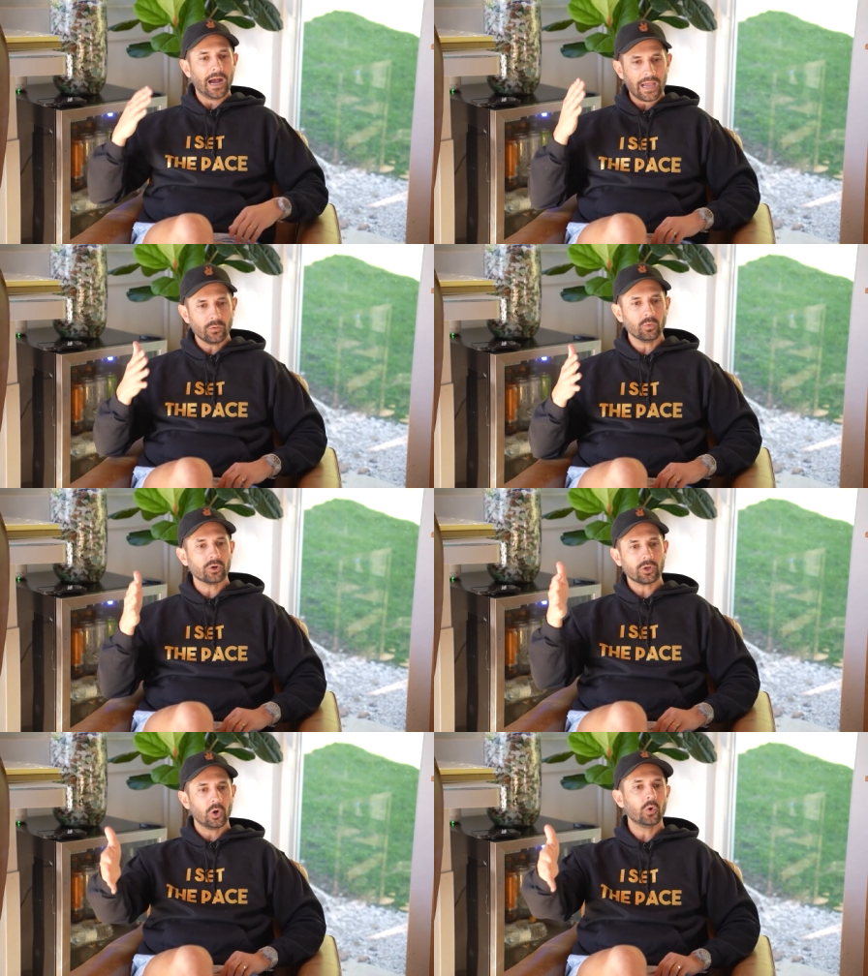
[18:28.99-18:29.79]
I
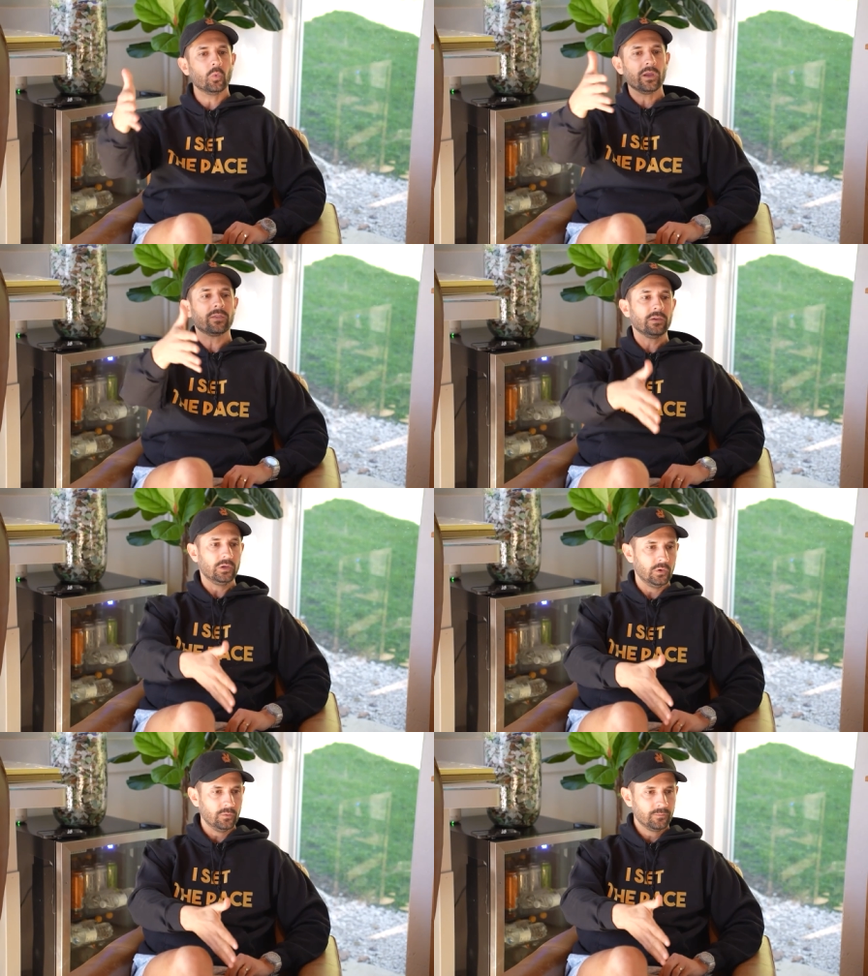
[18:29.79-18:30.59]
will go with
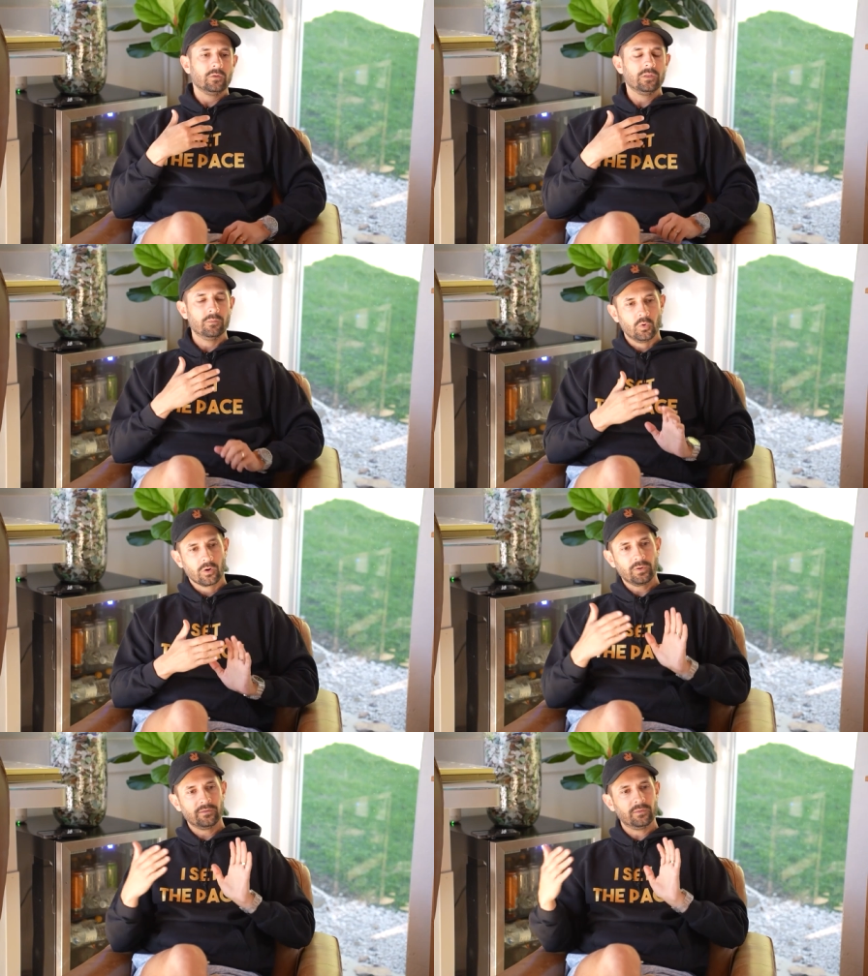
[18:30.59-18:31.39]
you. The
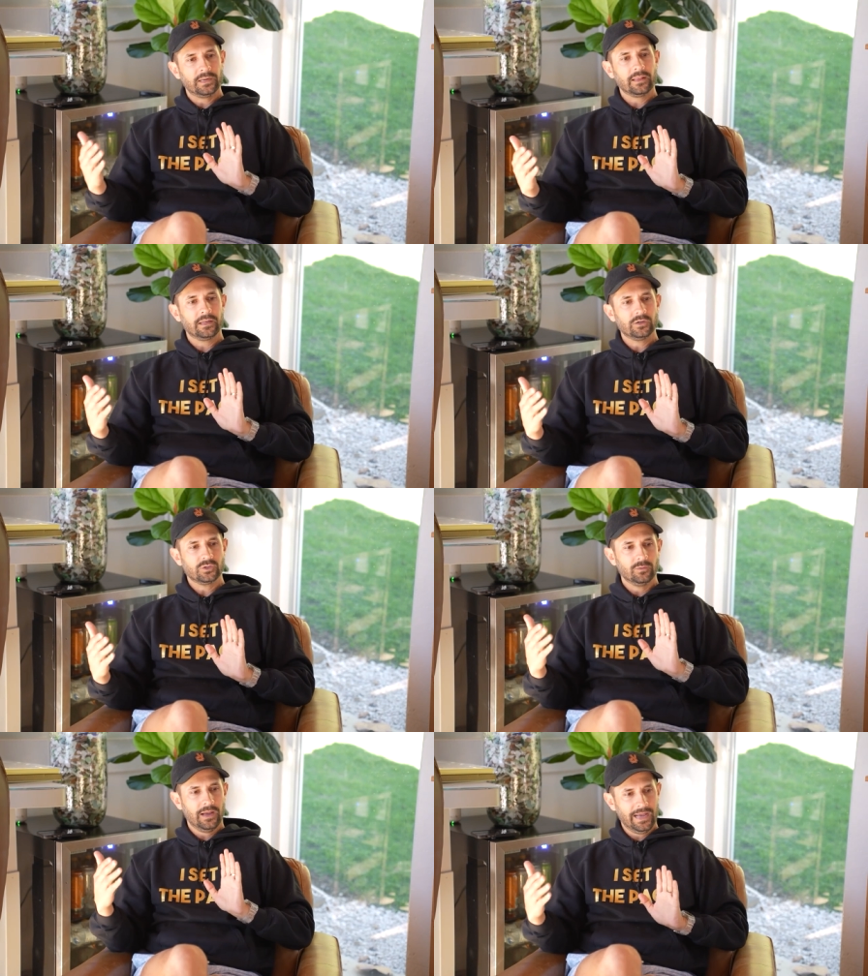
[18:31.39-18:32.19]
more private money lenders
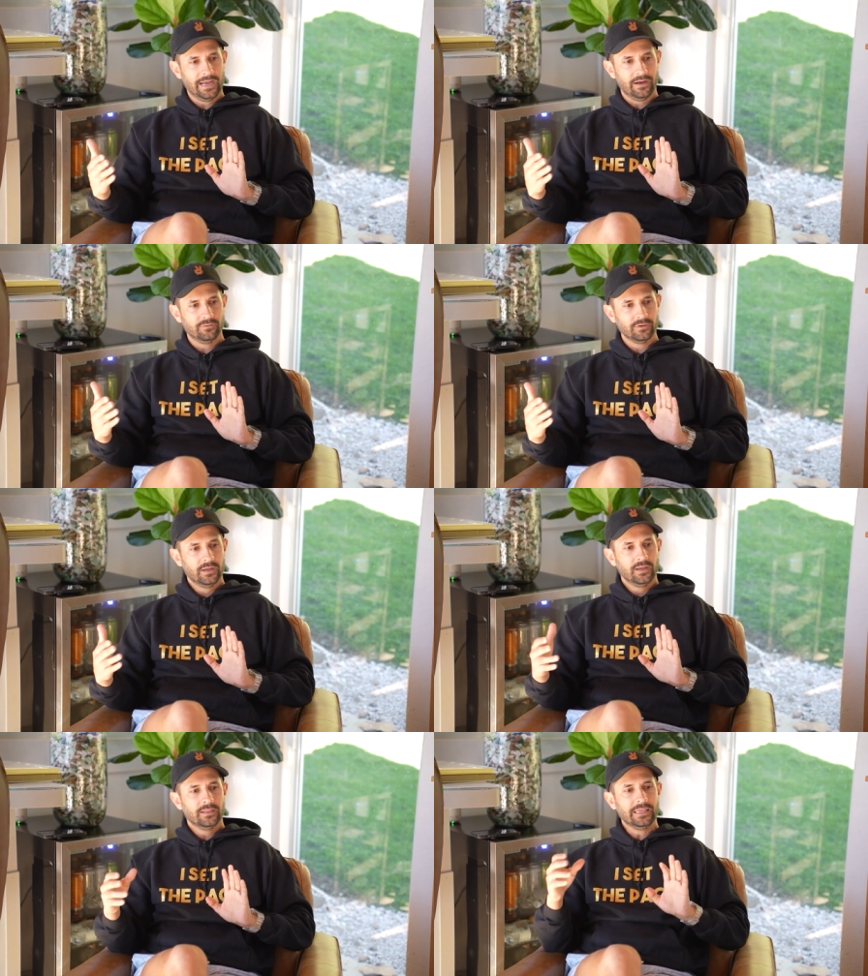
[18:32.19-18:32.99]
you have,
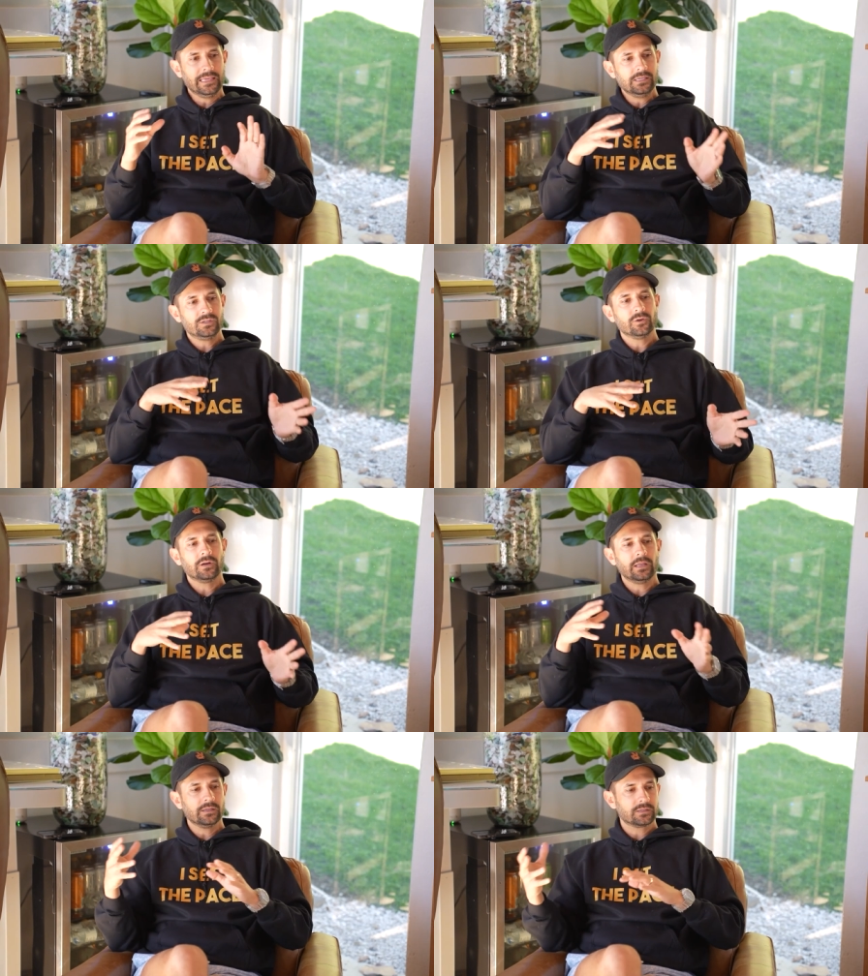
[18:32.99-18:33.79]
the easier
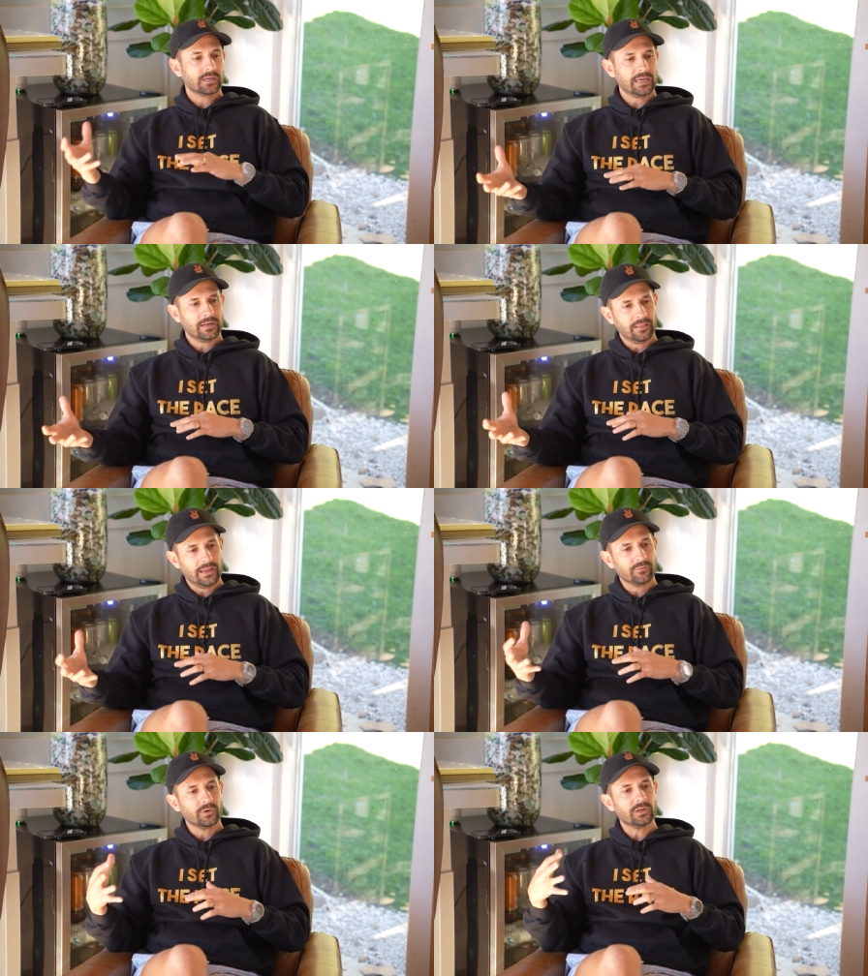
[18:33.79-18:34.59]
it is to kind of
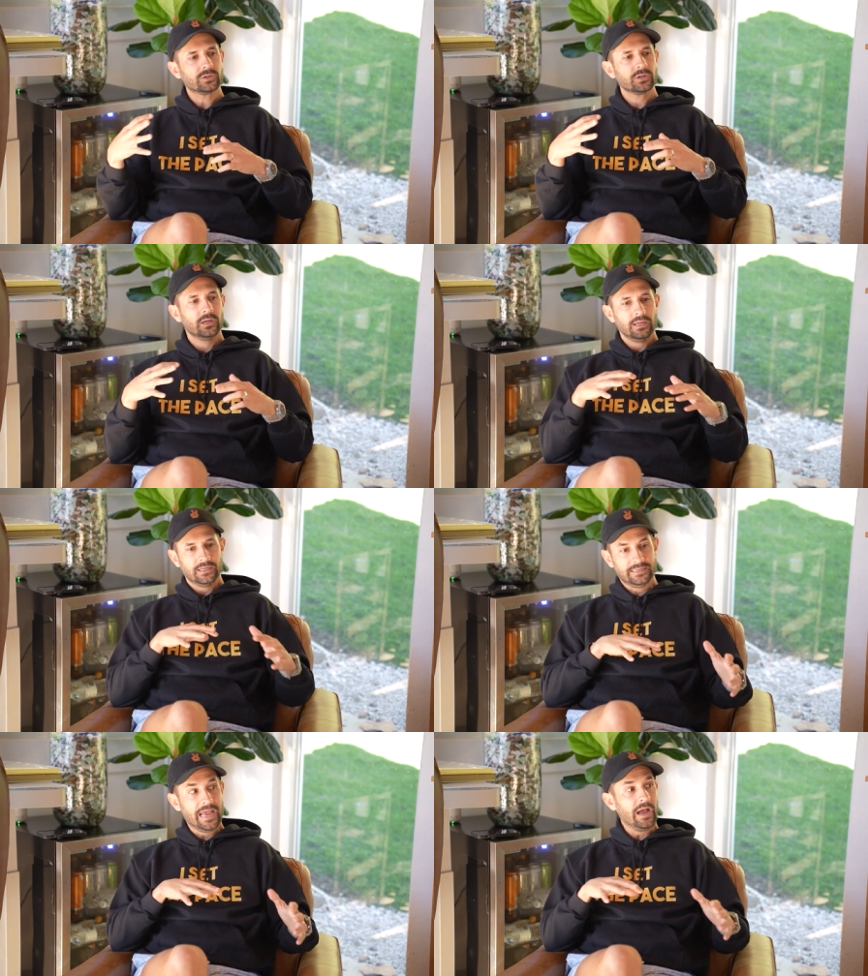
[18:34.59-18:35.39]
leverage
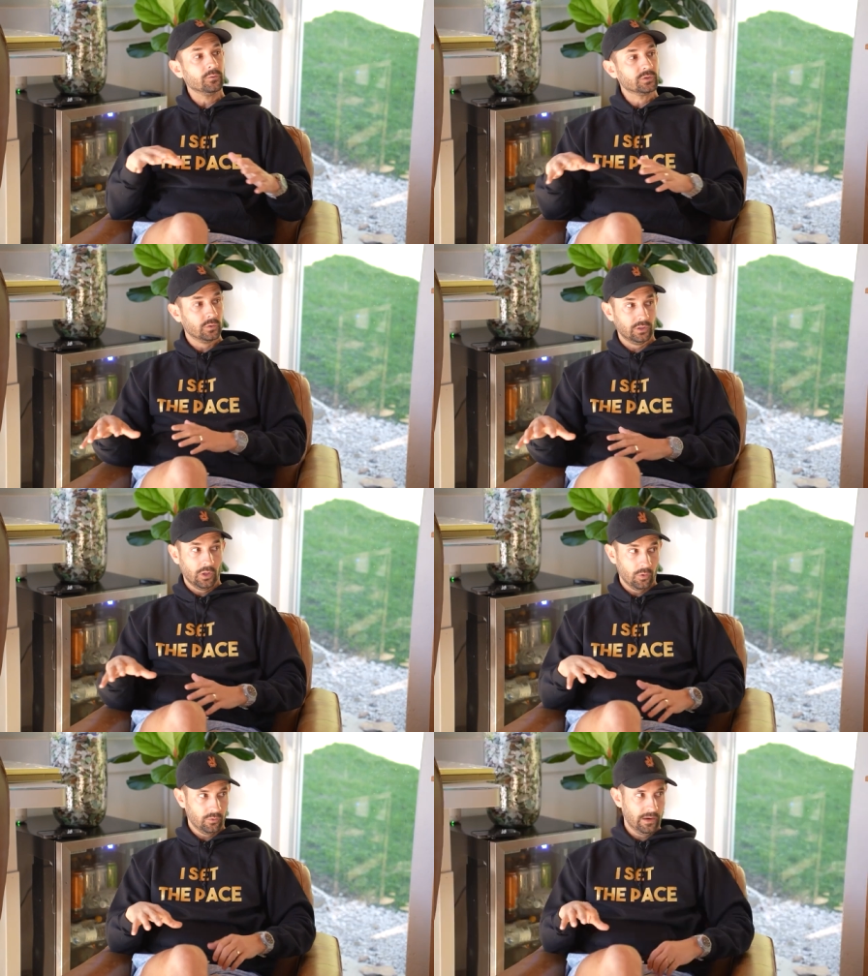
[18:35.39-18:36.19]
down to a lower